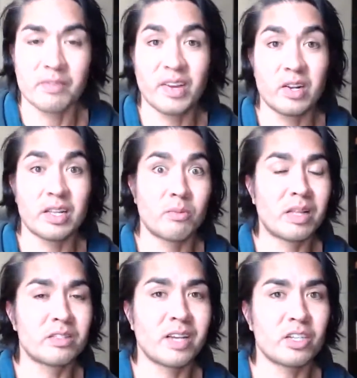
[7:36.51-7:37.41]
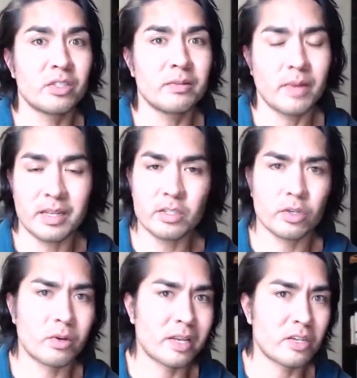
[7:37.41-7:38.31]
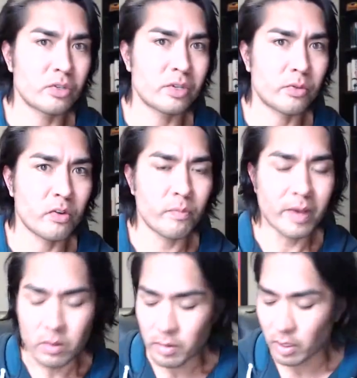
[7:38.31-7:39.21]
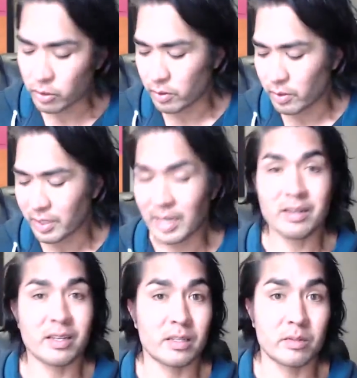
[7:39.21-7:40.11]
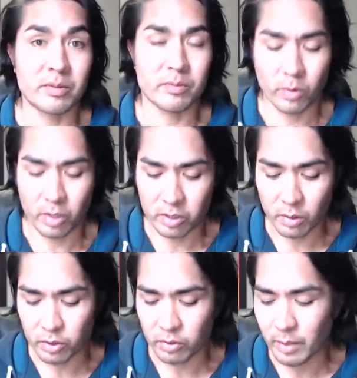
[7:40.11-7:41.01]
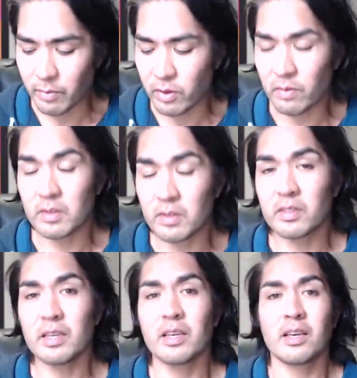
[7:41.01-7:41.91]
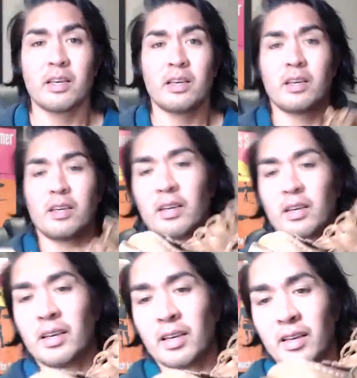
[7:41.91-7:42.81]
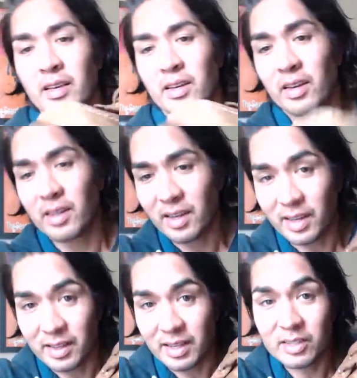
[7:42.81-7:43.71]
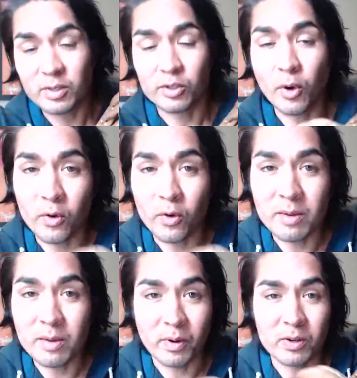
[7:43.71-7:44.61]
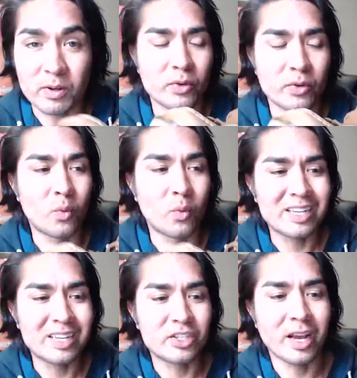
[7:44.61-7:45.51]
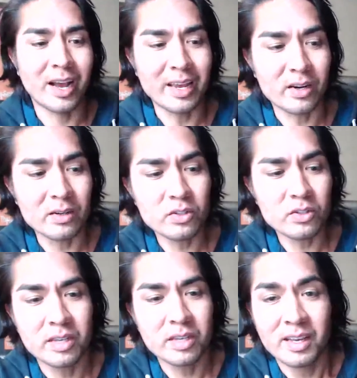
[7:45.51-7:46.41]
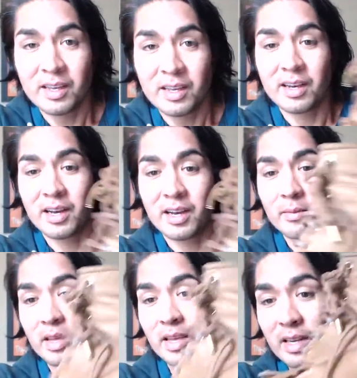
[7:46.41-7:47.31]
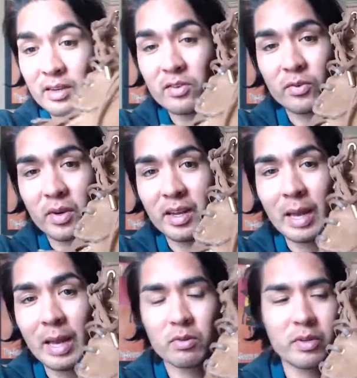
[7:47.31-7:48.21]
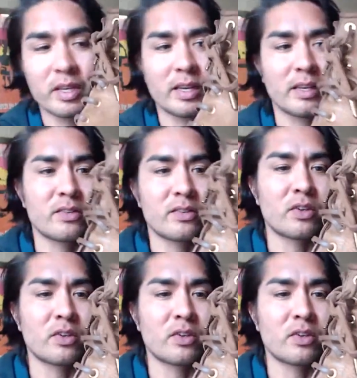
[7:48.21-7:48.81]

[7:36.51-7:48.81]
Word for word: I found it in the men's section. I did show it yesterday on Thrift Battle, but I'll show it to you again and get a little bit more closer up view of this thing. Huh, these are Tory Burch wedge hikers. Um, hideous, right? Absolutely hideous.